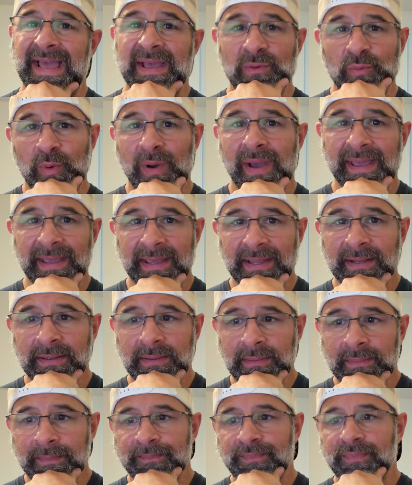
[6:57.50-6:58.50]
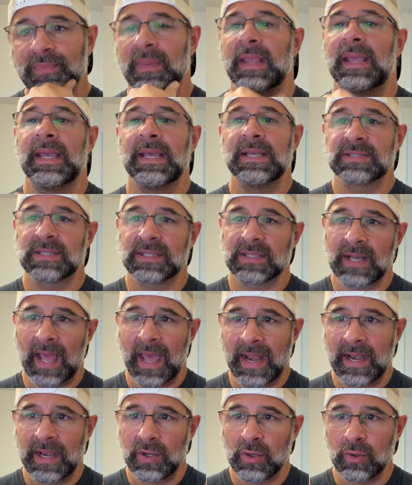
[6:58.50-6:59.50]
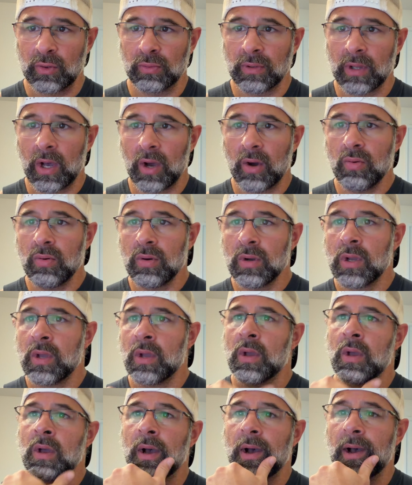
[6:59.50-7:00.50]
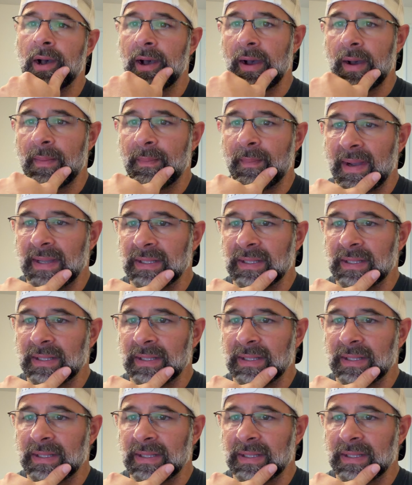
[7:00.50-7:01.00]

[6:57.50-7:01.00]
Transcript: weigh-in isn't at a new low, my